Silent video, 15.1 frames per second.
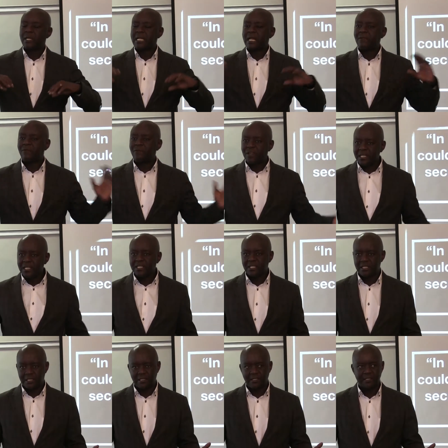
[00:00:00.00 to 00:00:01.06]
when I
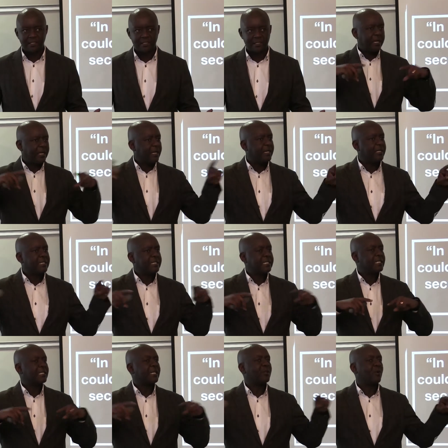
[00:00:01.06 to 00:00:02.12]
finished, the
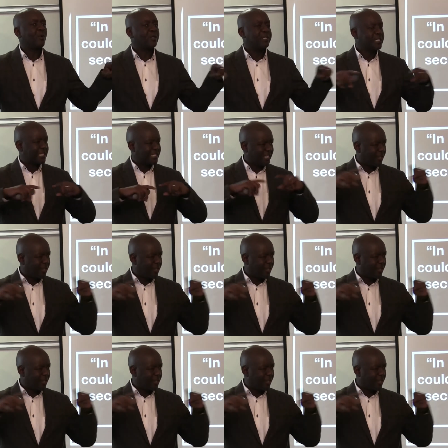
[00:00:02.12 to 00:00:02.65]
internal auditor,